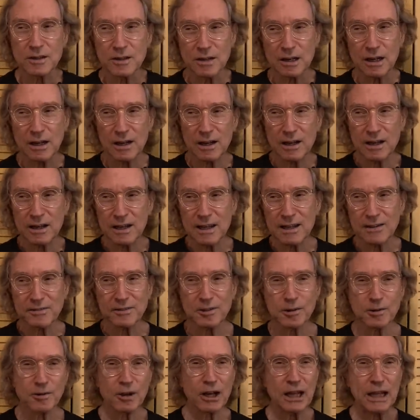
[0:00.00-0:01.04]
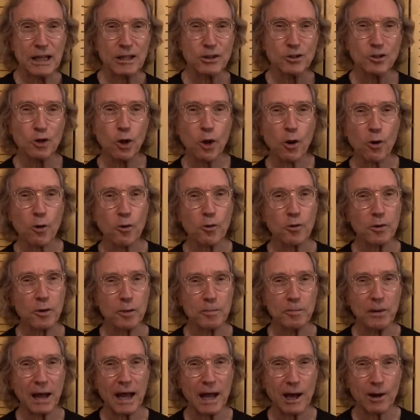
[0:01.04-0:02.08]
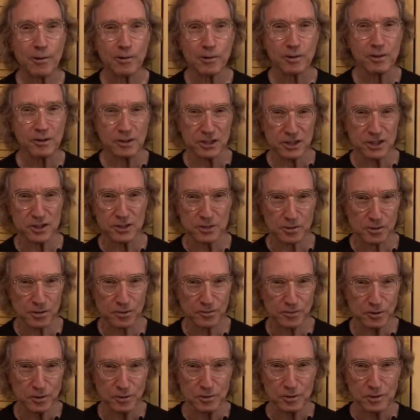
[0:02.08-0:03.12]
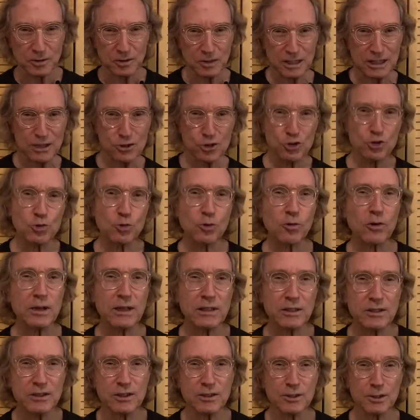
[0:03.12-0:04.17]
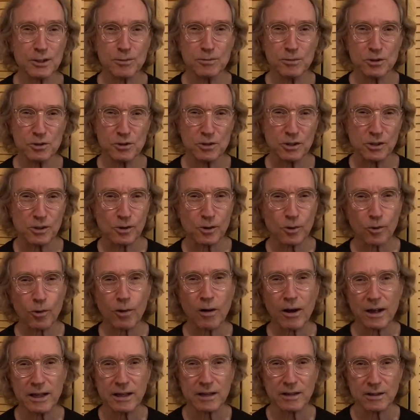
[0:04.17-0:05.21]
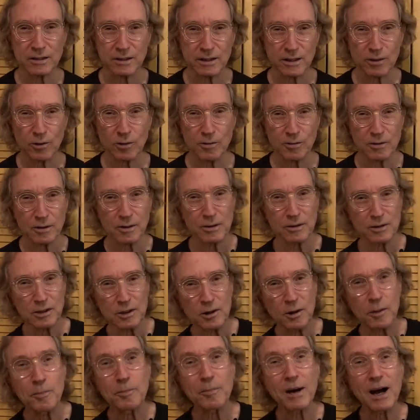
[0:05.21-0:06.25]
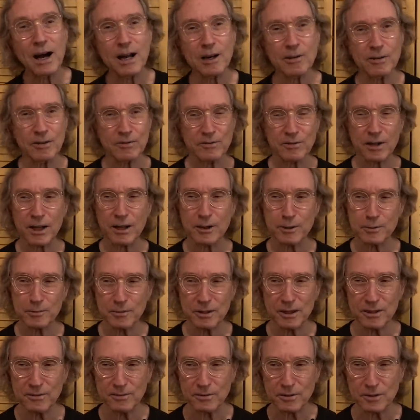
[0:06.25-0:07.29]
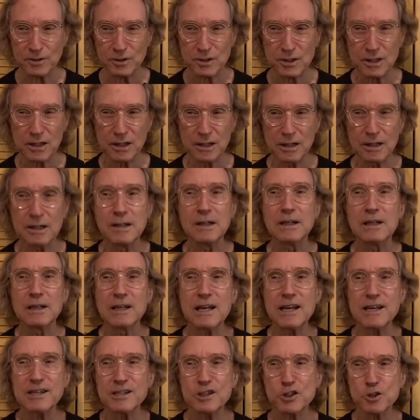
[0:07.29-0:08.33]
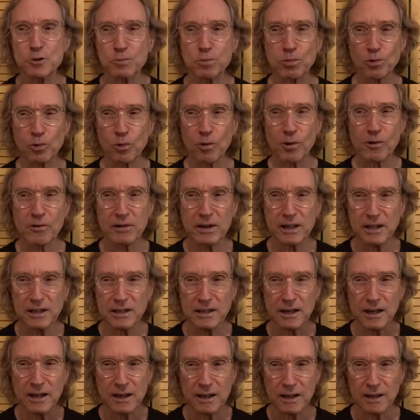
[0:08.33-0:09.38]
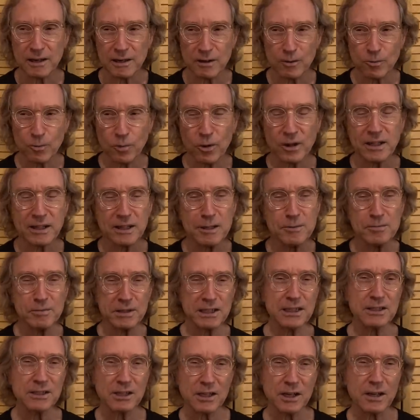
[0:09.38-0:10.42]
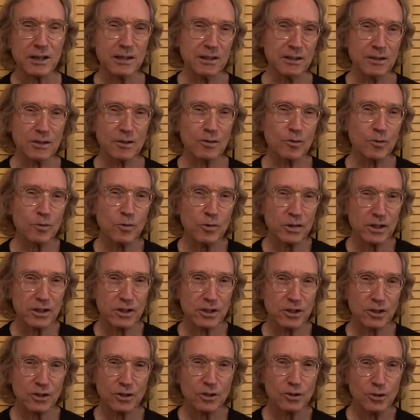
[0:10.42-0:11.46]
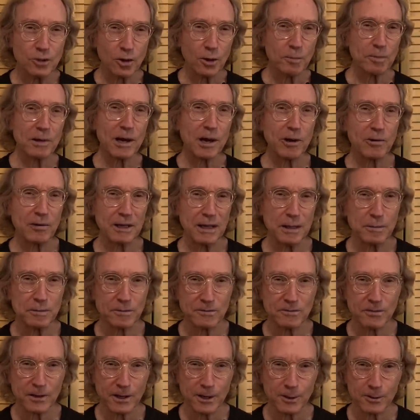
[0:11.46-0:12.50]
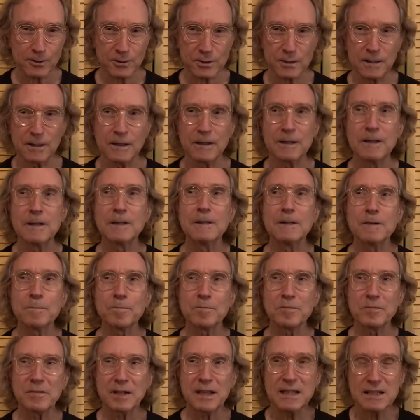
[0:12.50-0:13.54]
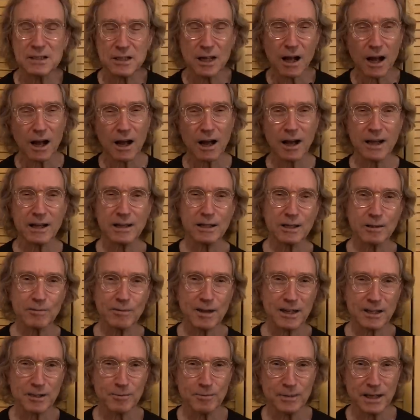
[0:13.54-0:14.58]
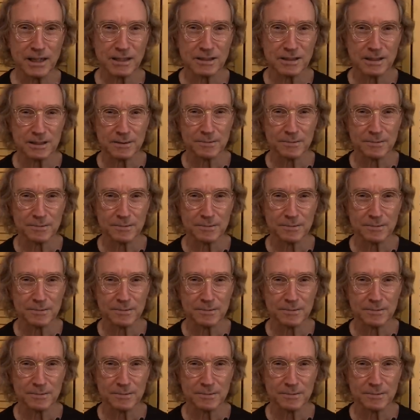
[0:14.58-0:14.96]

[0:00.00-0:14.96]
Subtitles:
if you're a low power listener, if you enjoy listening to music quietly or, you know, moderate volume levels, exploring what can be done with low powered amplifiers is highly recommended.